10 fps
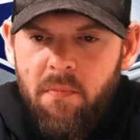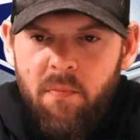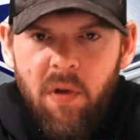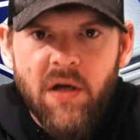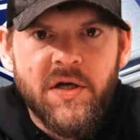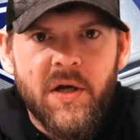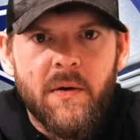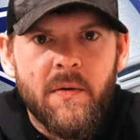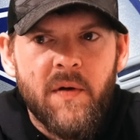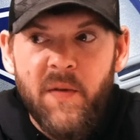next year.
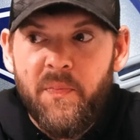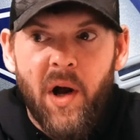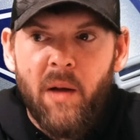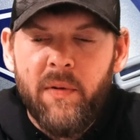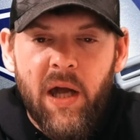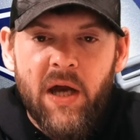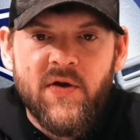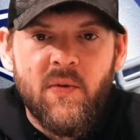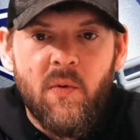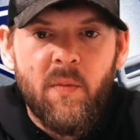He probably
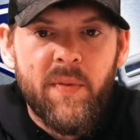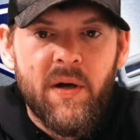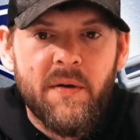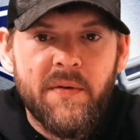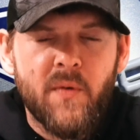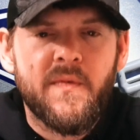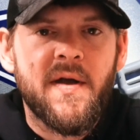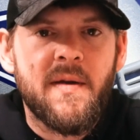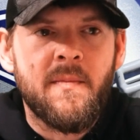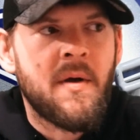actually won't be on no
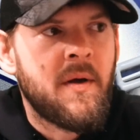team